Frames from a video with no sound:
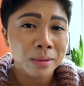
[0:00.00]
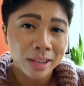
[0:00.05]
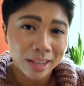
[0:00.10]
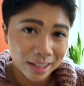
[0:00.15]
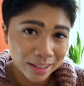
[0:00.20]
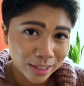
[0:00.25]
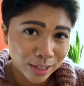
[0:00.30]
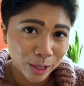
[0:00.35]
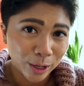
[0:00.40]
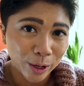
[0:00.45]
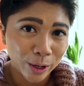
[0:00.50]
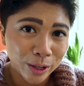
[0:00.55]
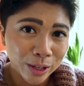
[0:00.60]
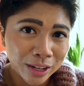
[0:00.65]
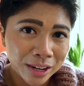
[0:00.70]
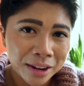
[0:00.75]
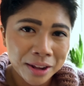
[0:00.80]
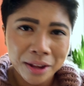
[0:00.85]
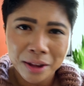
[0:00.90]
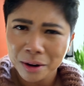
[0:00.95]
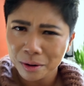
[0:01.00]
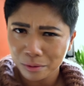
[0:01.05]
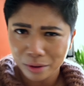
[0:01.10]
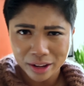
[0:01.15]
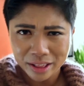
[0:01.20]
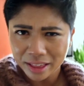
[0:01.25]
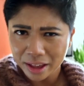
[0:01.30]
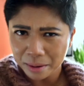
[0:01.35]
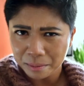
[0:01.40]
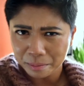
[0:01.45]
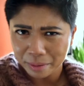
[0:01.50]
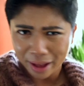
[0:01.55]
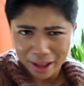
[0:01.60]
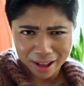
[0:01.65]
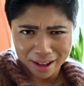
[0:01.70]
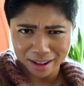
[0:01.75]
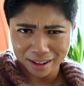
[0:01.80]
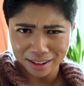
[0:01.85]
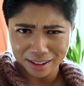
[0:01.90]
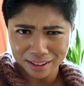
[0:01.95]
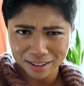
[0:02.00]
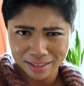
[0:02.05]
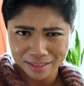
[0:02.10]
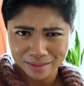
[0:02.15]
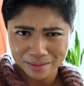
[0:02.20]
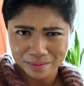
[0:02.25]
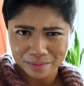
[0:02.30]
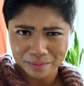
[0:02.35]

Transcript: Eastern, ring that bell.